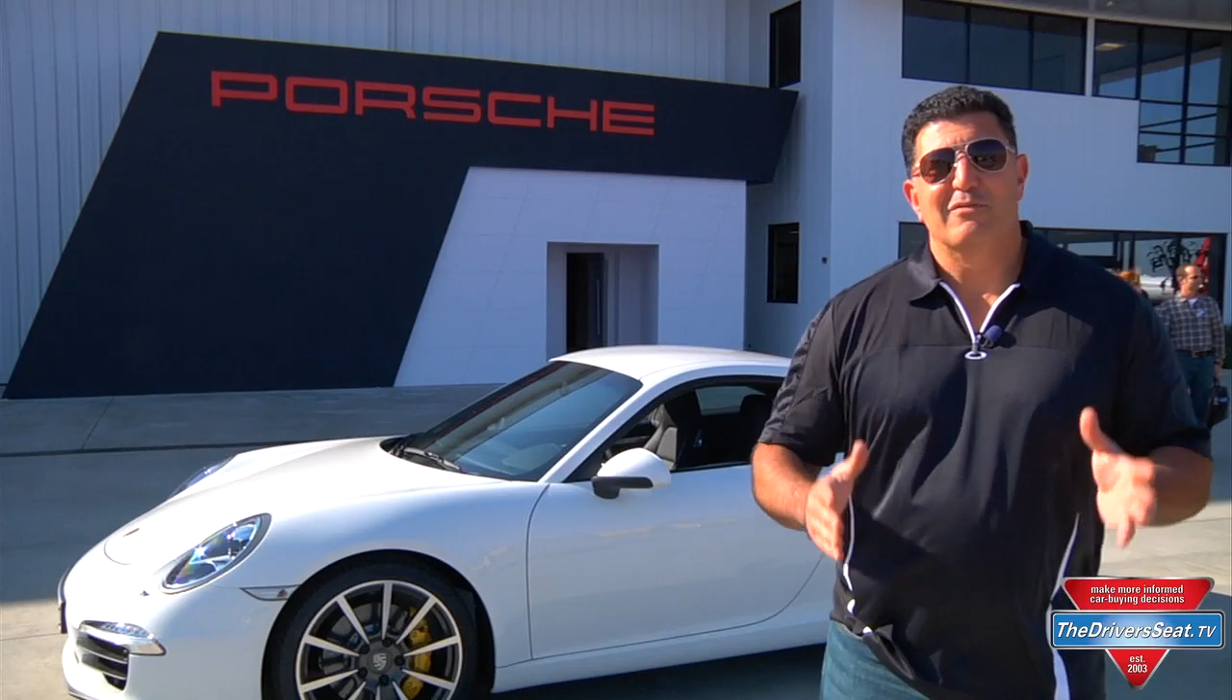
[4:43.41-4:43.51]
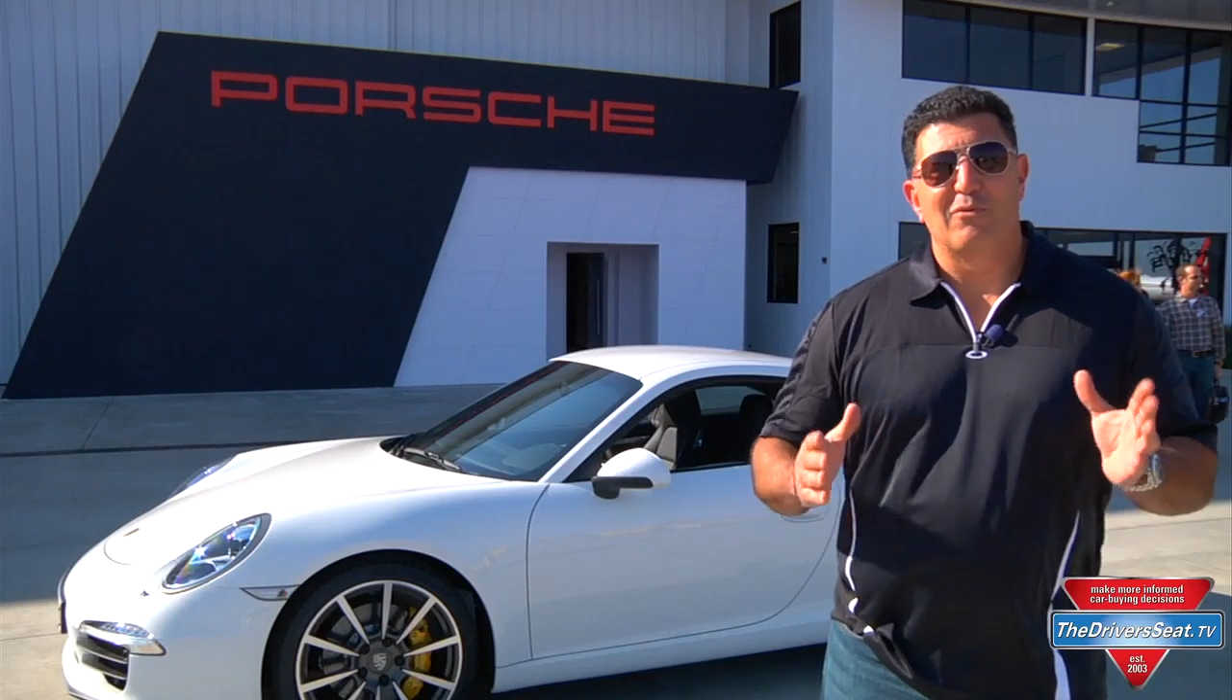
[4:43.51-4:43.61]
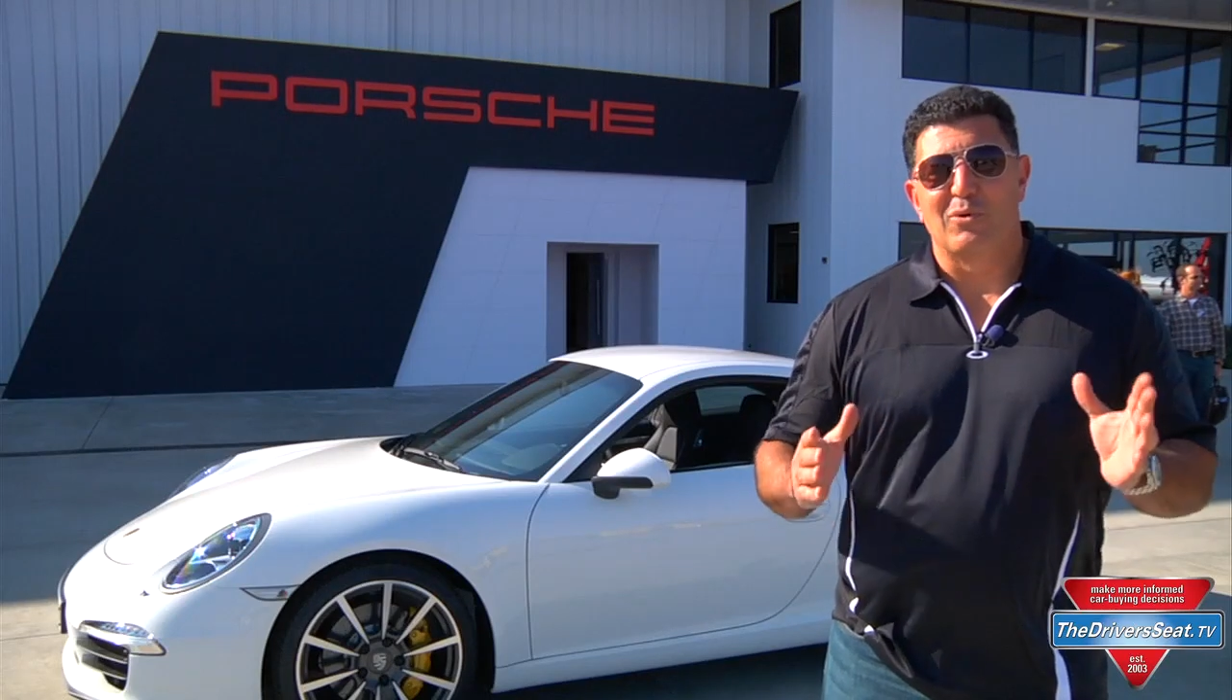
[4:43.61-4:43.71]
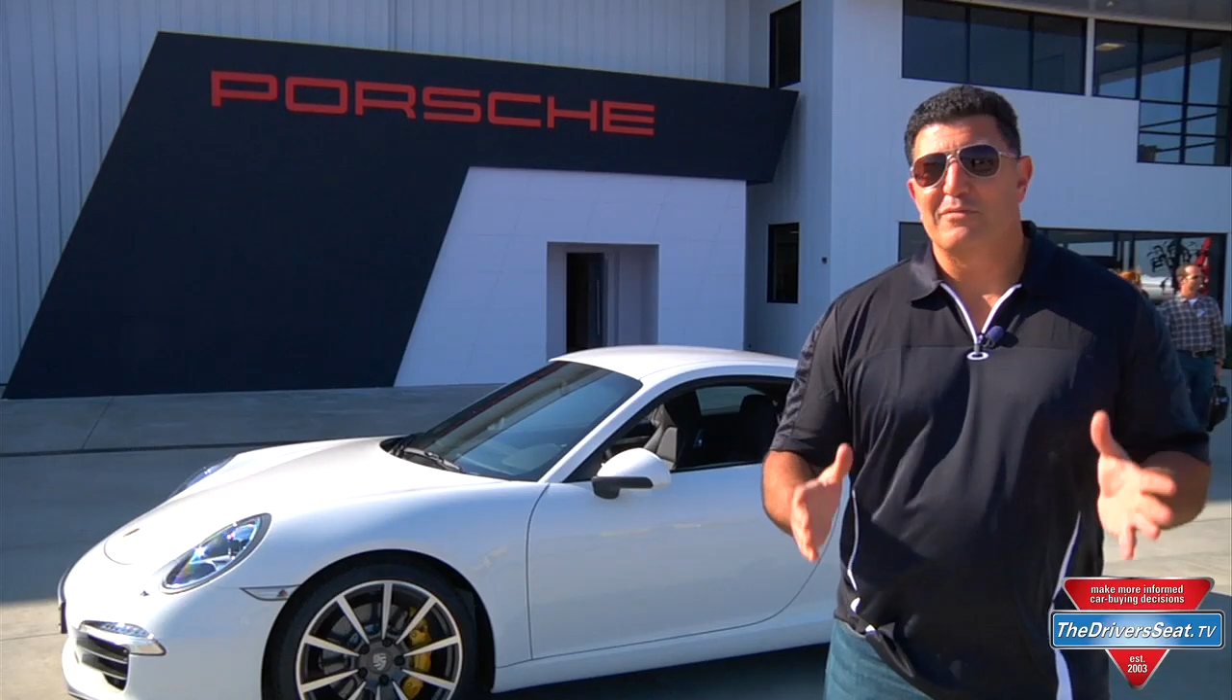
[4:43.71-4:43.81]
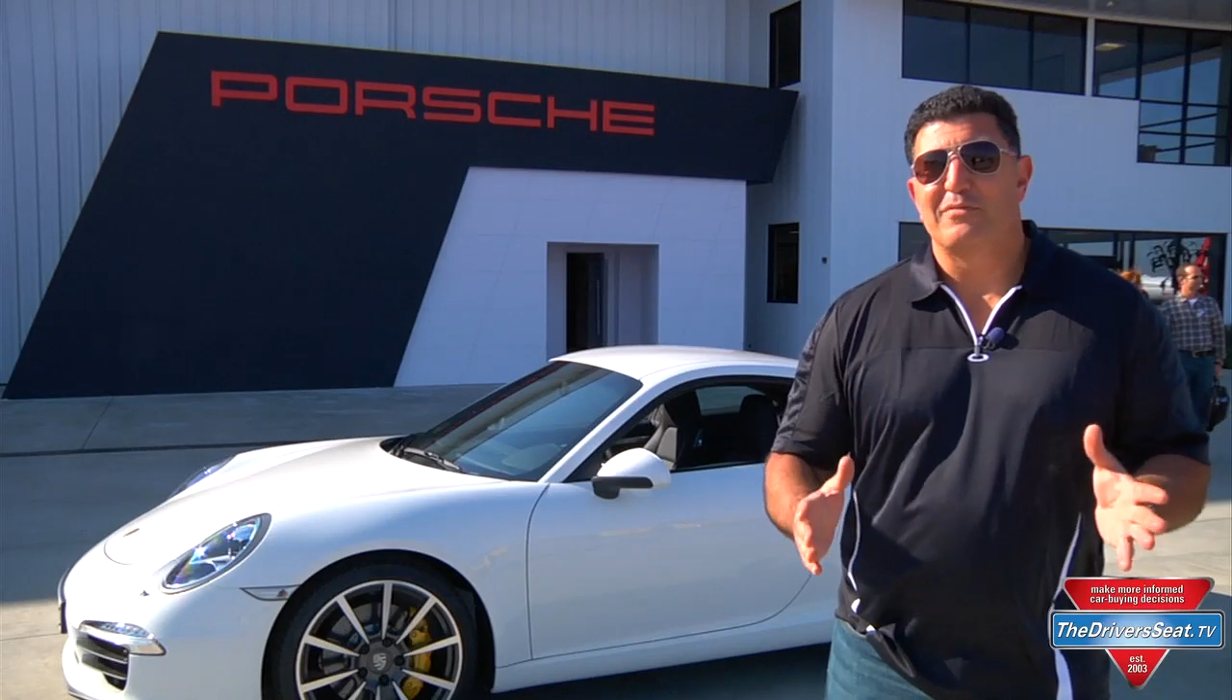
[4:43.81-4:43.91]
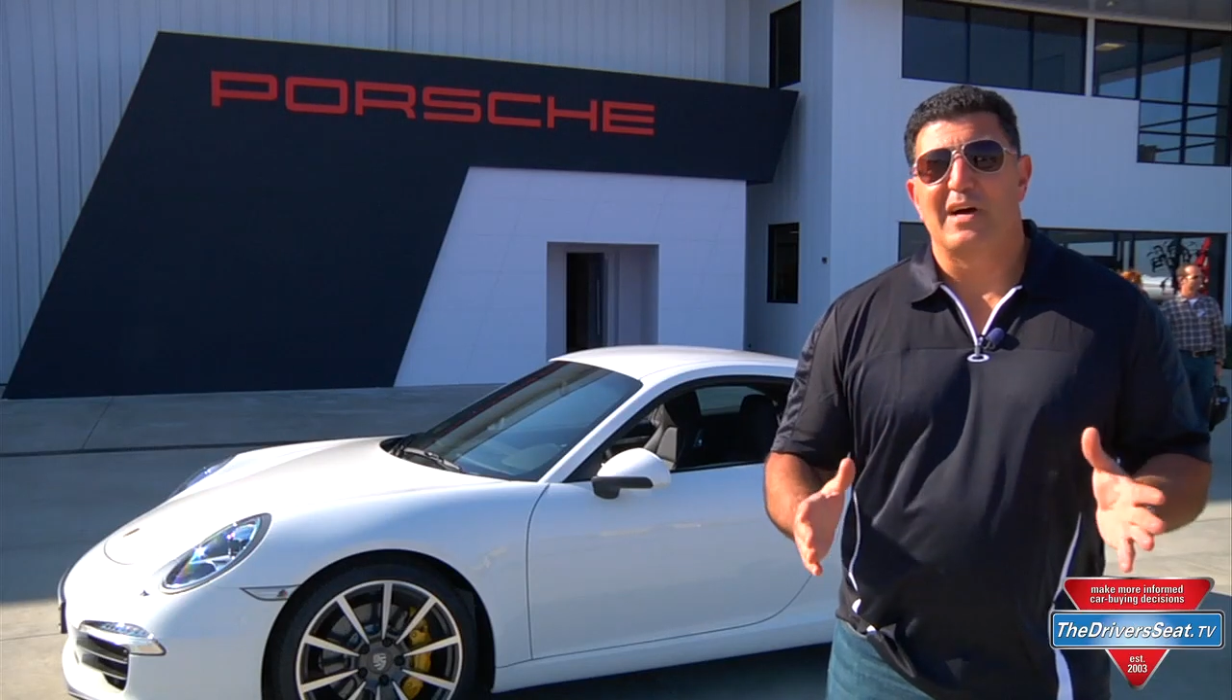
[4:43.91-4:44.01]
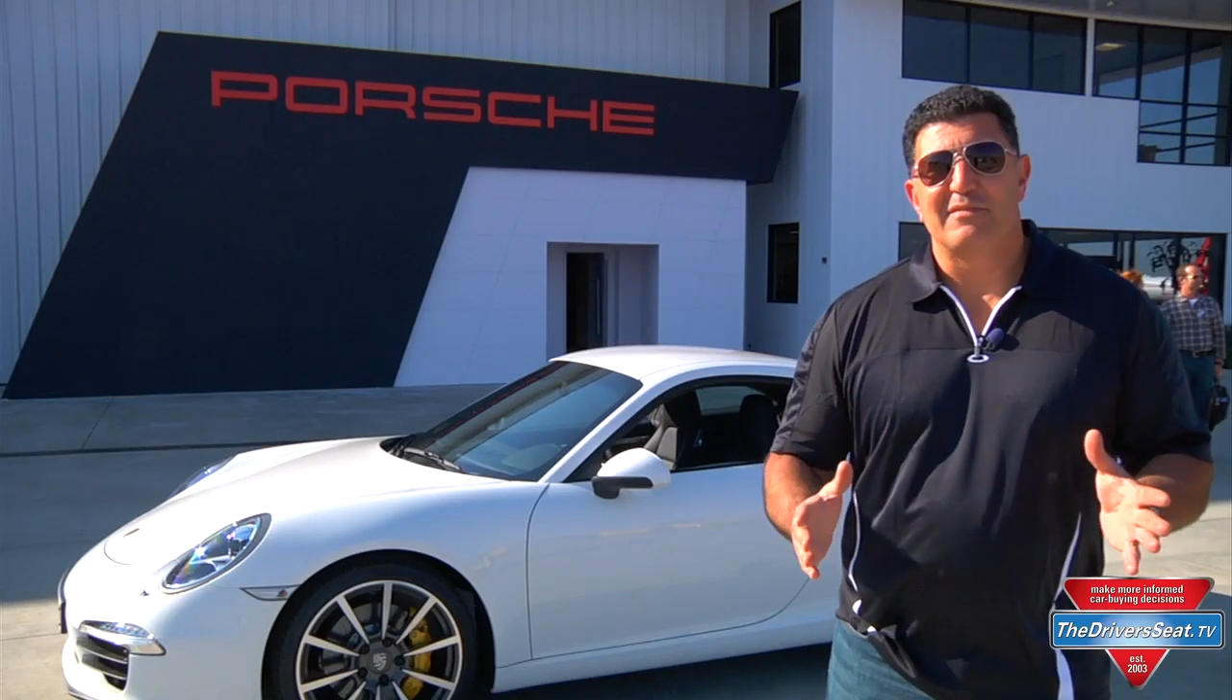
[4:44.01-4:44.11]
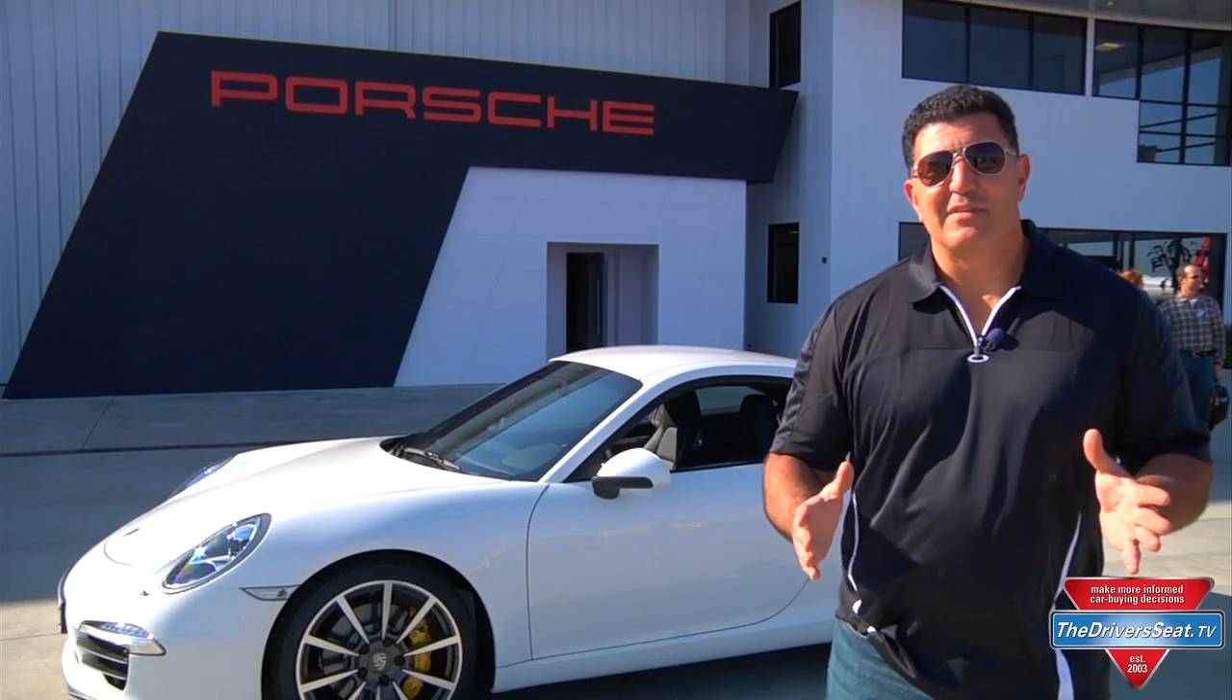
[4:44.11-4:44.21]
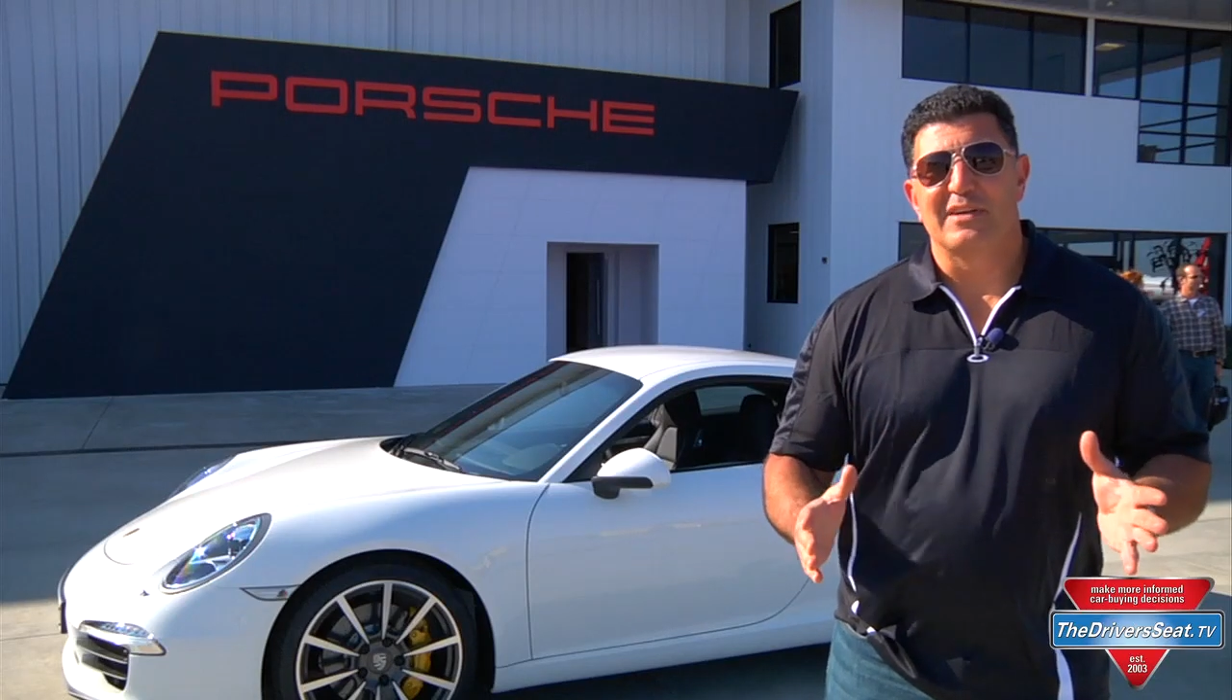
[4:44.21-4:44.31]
45